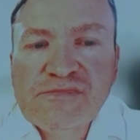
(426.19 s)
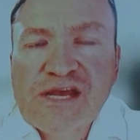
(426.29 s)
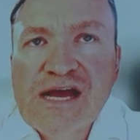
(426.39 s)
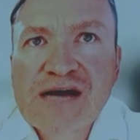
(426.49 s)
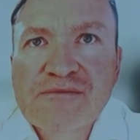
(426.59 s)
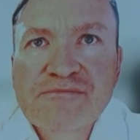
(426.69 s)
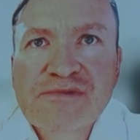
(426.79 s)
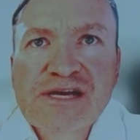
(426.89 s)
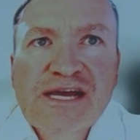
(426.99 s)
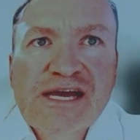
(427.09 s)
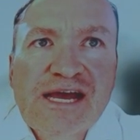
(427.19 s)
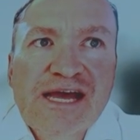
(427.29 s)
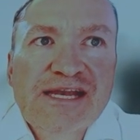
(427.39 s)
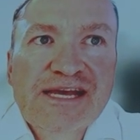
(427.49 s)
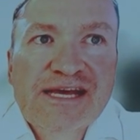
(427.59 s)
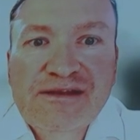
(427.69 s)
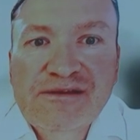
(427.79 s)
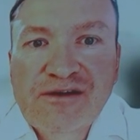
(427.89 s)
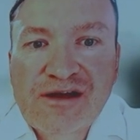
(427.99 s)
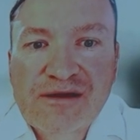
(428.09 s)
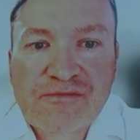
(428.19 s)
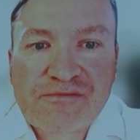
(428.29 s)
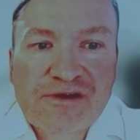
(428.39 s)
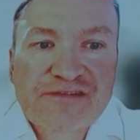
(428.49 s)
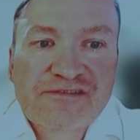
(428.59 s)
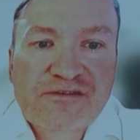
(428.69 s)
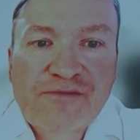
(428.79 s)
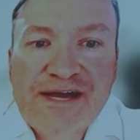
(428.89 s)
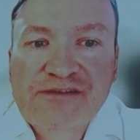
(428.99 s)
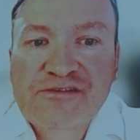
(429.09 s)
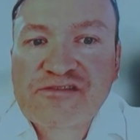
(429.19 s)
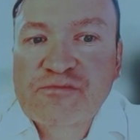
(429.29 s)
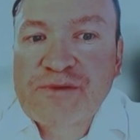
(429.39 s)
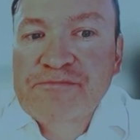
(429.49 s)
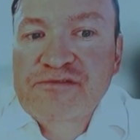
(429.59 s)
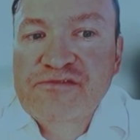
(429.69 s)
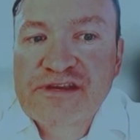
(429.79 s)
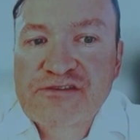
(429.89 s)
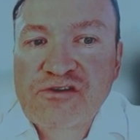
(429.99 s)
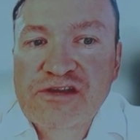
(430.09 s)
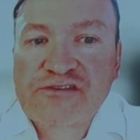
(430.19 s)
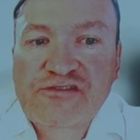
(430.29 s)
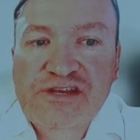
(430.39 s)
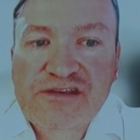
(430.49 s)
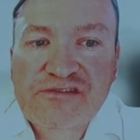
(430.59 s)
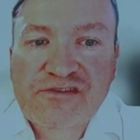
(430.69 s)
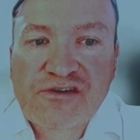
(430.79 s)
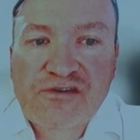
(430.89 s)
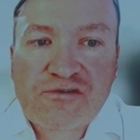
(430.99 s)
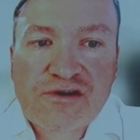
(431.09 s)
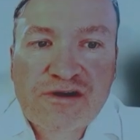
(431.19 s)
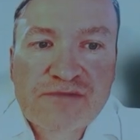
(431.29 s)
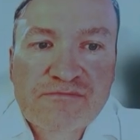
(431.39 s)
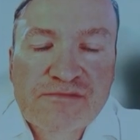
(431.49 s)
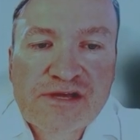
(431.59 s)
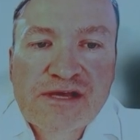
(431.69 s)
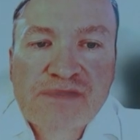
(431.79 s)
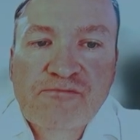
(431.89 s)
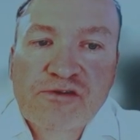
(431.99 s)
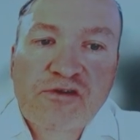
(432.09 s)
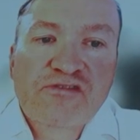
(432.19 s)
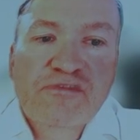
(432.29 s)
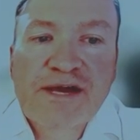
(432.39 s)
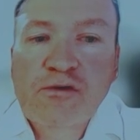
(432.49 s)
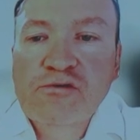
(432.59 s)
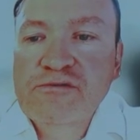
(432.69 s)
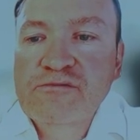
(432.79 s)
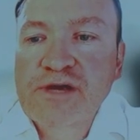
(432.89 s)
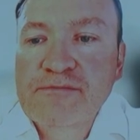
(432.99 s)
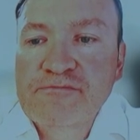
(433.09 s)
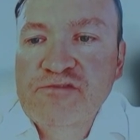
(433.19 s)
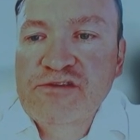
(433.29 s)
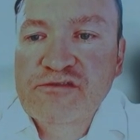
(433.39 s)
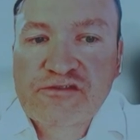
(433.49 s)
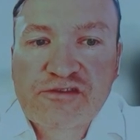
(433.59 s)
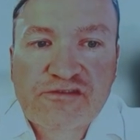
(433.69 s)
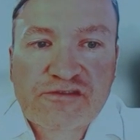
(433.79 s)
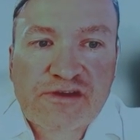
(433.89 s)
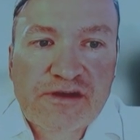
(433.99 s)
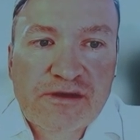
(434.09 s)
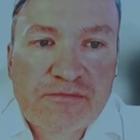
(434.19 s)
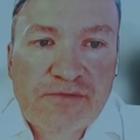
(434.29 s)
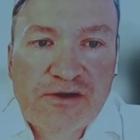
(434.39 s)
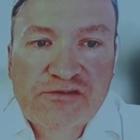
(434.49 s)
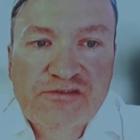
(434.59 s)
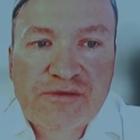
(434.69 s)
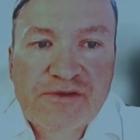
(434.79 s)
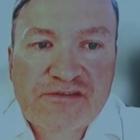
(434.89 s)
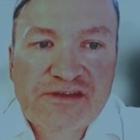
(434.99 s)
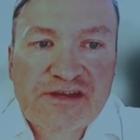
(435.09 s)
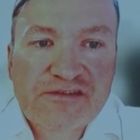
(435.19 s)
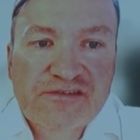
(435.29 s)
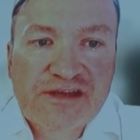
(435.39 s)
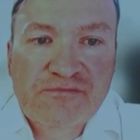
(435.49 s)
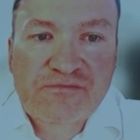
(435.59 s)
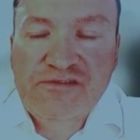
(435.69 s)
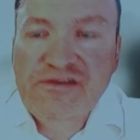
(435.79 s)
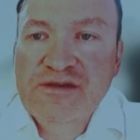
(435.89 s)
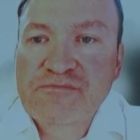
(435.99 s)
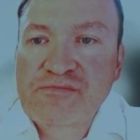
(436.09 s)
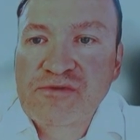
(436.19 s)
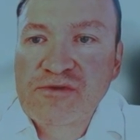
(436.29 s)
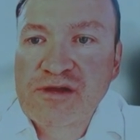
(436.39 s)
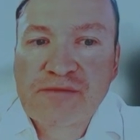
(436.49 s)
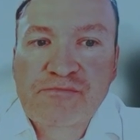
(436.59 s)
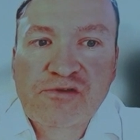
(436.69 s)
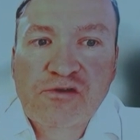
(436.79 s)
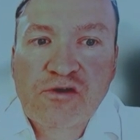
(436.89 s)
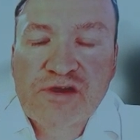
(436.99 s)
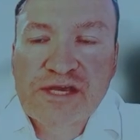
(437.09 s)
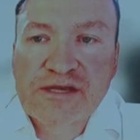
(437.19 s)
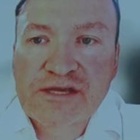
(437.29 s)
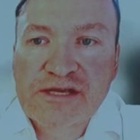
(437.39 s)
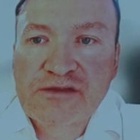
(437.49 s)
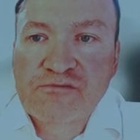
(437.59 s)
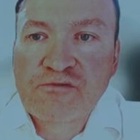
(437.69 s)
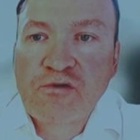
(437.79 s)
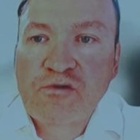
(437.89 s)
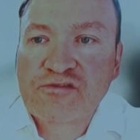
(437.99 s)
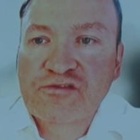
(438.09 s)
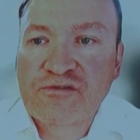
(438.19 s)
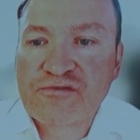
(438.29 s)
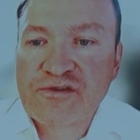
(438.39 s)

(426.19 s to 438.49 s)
And then it's a quite disruptive technology. So what also my own research is about to some extent is that we see a blurring in the roles of,